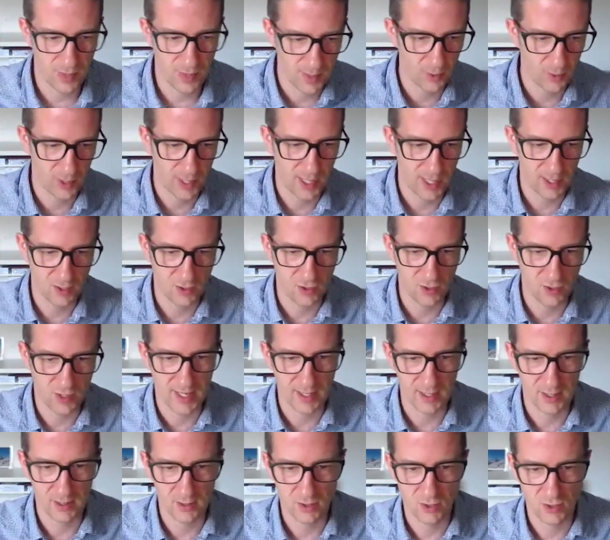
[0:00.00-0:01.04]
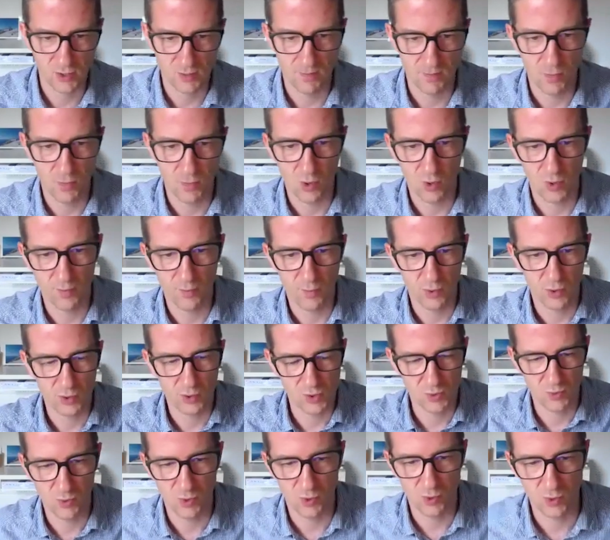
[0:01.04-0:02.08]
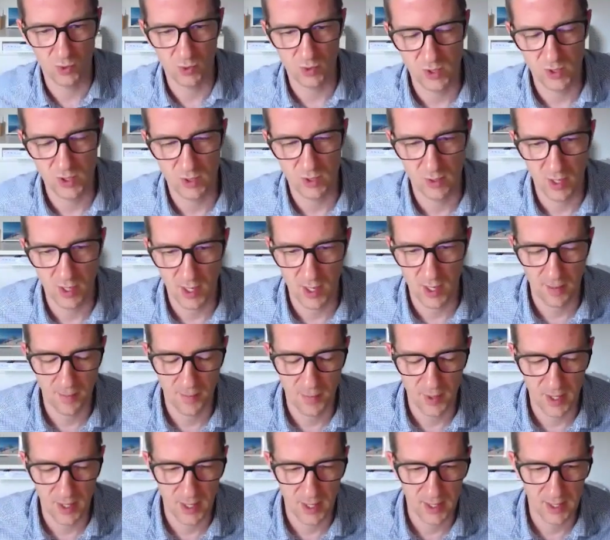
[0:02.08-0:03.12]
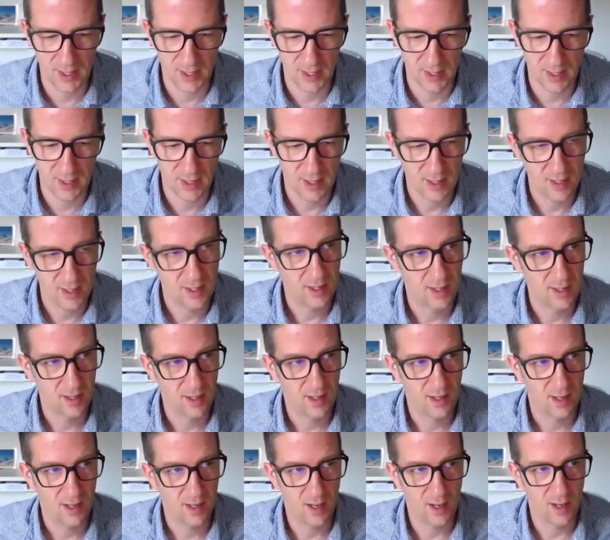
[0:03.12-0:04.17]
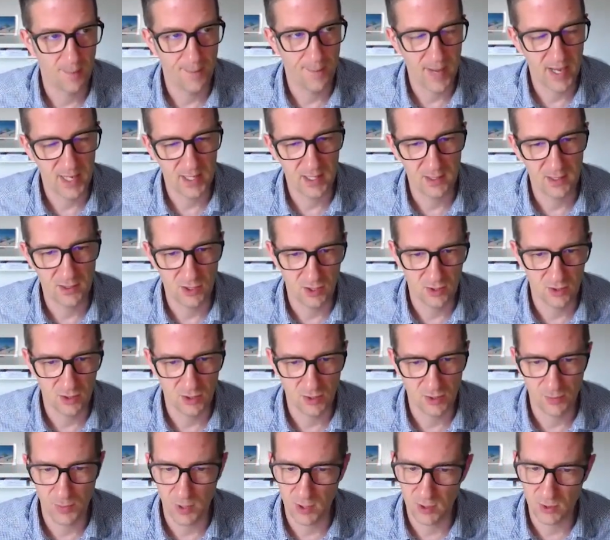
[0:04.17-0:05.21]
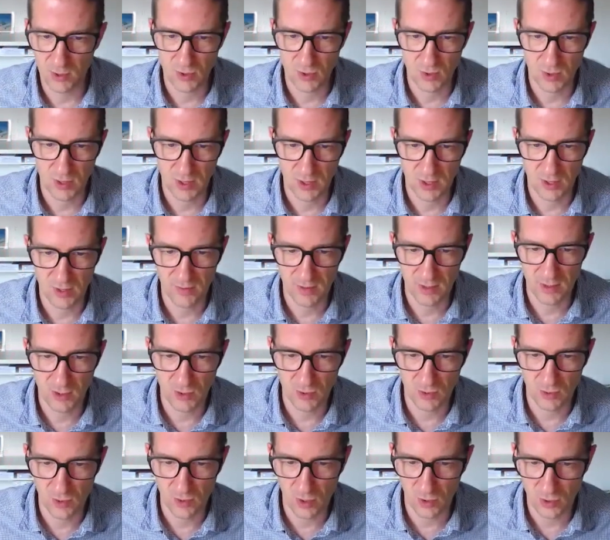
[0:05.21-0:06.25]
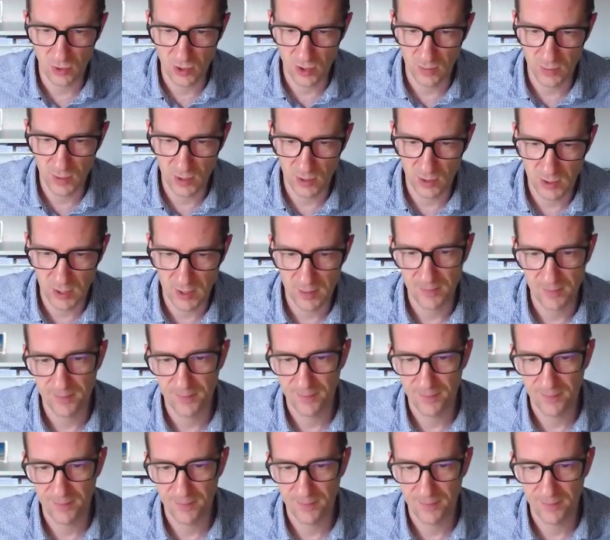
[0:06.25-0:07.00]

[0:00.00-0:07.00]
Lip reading: people get dragged more and more towards being a manager as opposed to an individual contributor.